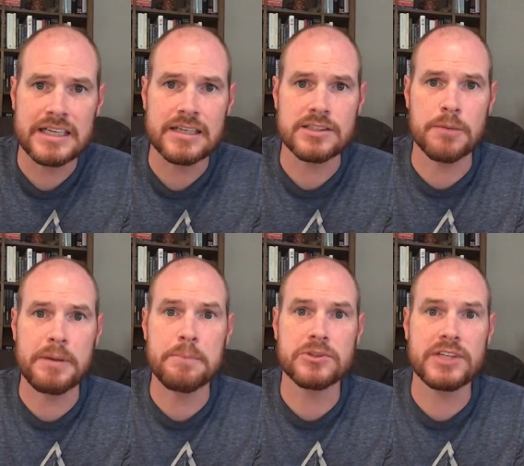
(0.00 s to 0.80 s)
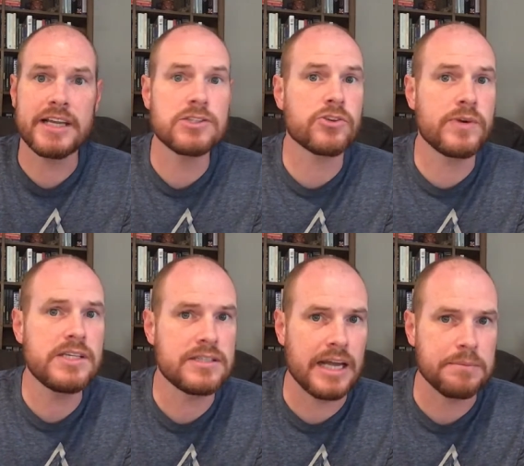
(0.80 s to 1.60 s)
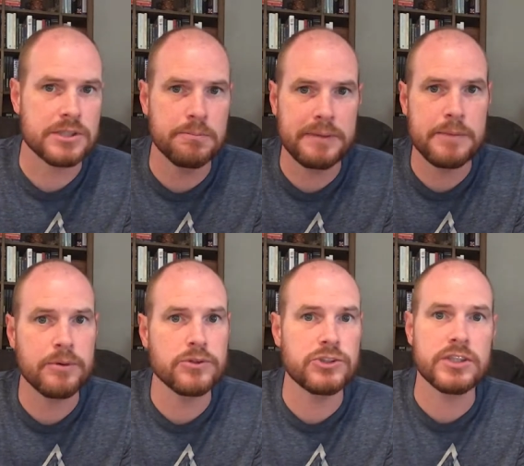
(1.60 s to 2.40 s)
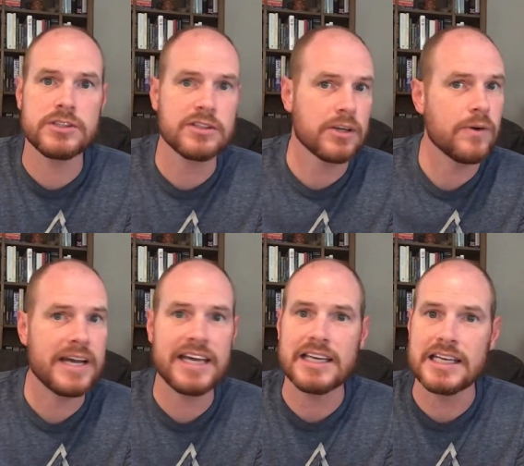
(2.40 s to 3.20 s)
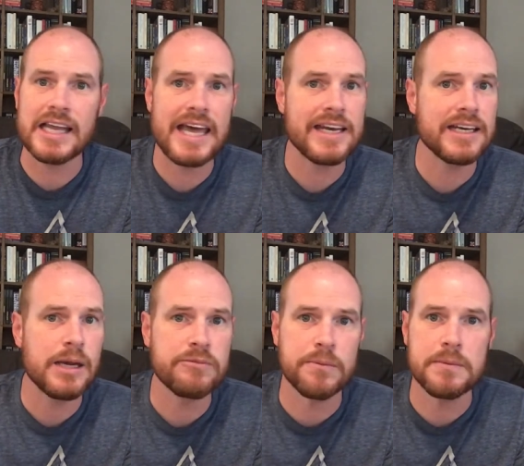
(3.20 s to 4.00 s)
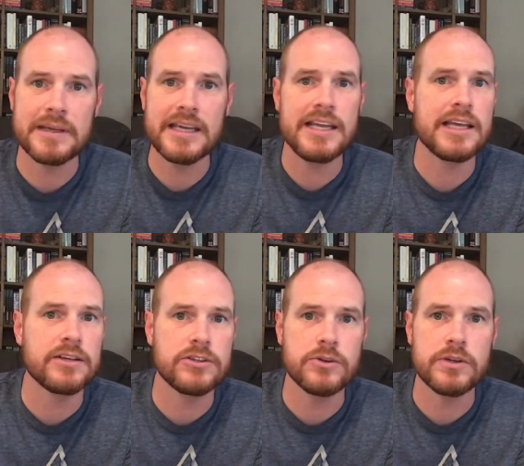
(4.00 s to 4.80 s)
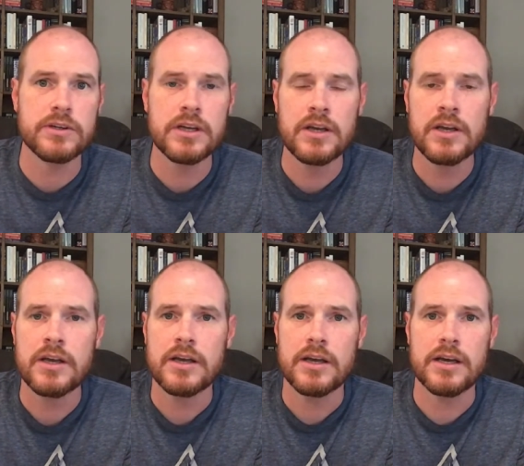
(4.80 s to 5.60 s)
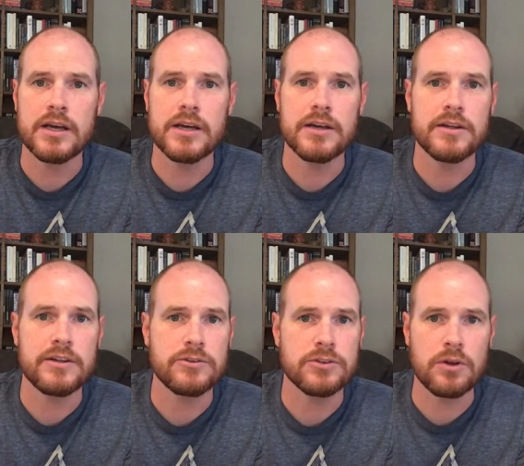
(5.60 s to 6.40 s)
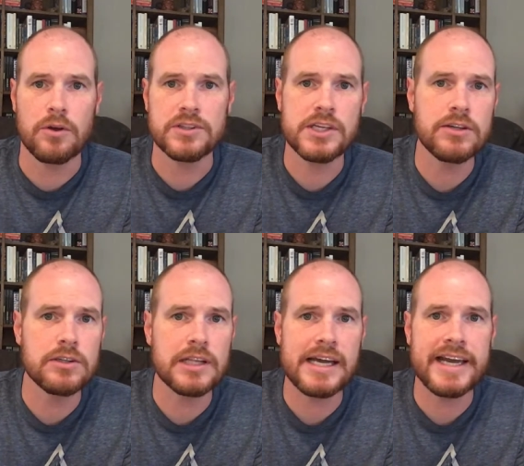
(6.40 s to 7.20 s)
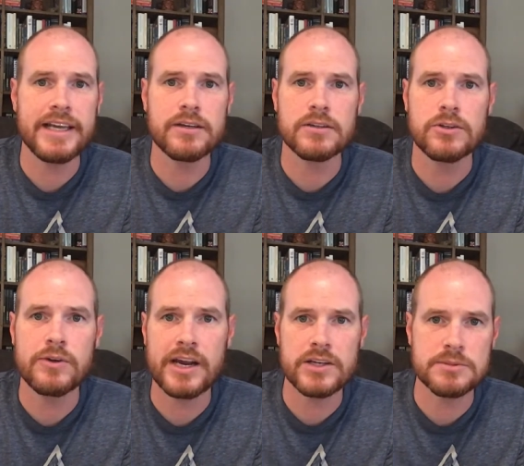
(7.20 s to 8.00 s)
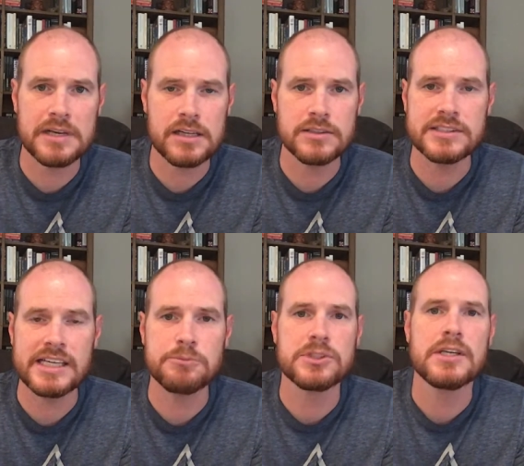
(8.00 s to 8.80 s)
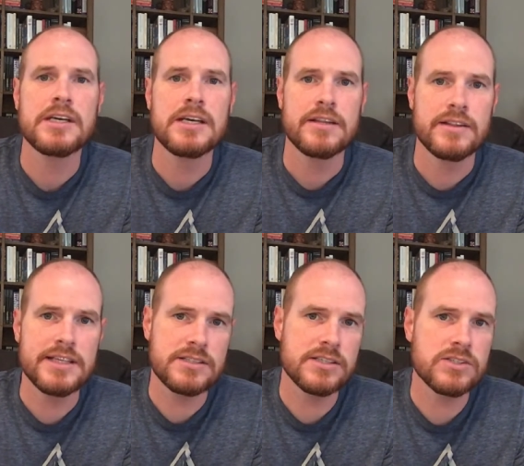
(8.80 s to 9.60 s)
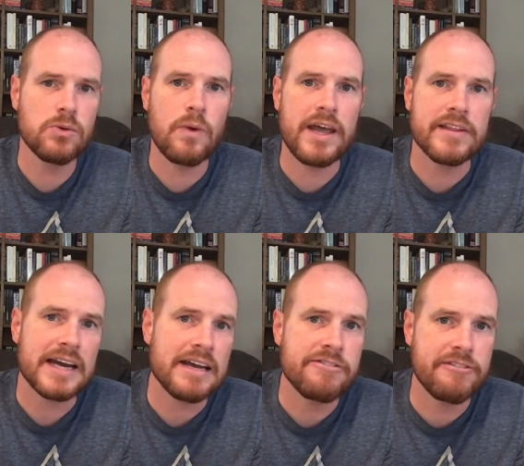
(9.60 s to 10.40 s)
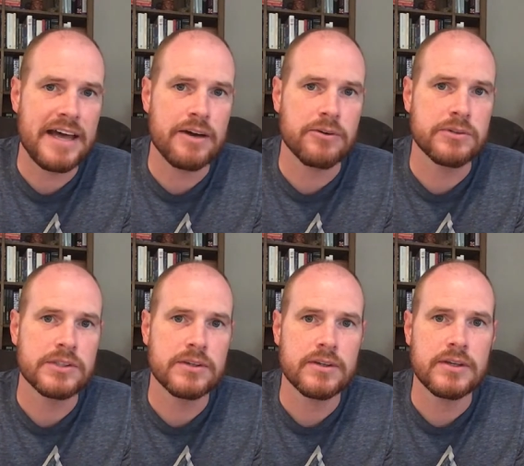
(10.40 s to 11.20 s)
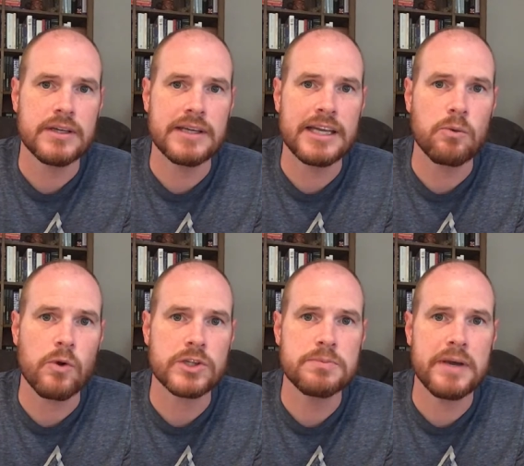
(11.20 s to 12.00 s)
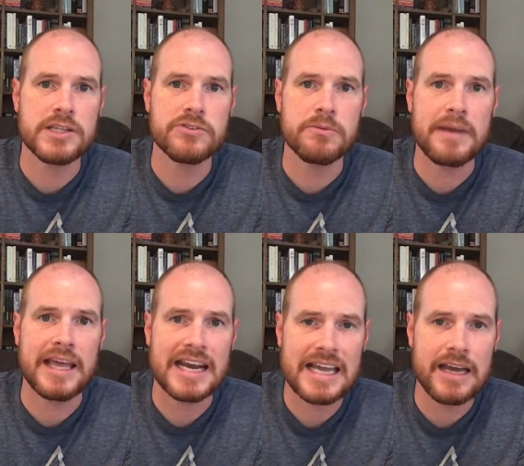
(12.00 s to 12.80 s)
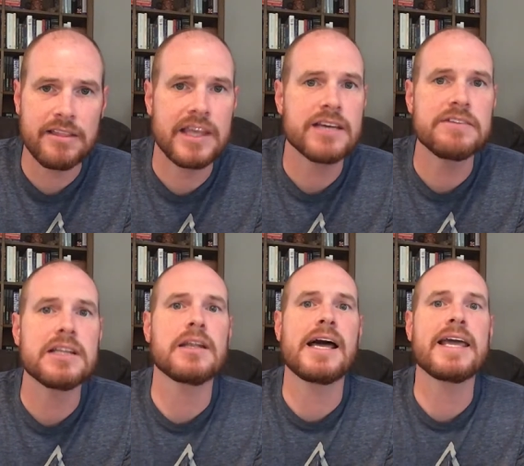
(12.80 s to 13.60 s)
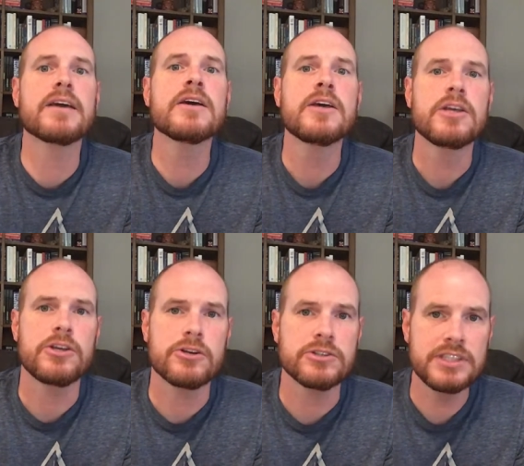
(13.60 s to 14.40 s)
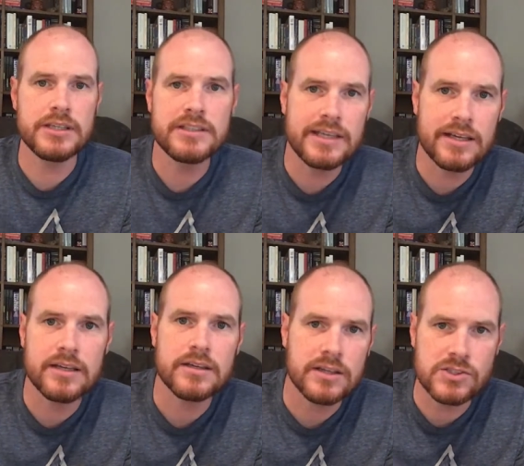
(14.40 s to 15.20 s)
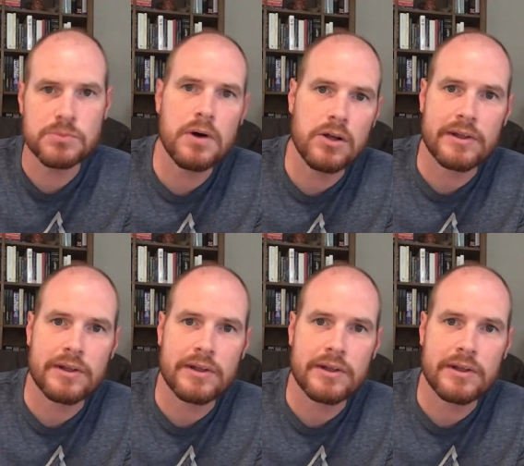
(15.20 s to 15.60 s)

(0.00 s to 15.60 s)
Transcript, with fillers: Some people say it's 3 steps. Some people just go ahead and light it up from the beginning and do it a single light. Who cares about all the steps? This is the way that I've found it works best for me. And I kind of think of it like you're tending a small